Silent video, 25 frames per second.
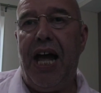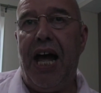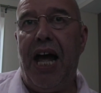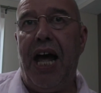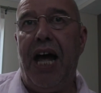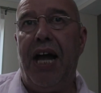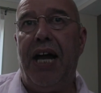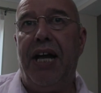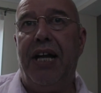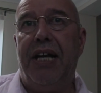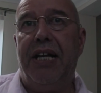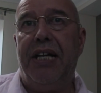
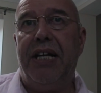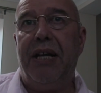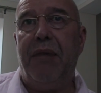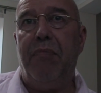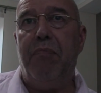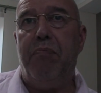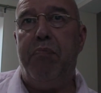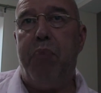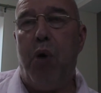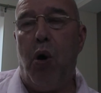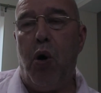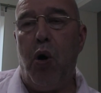and
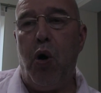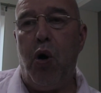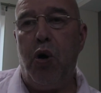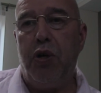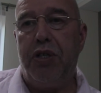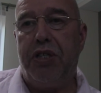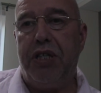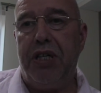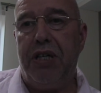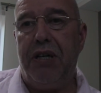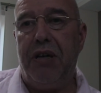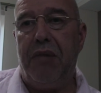
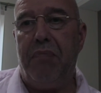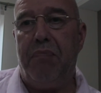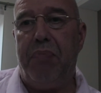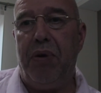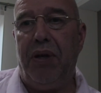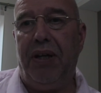important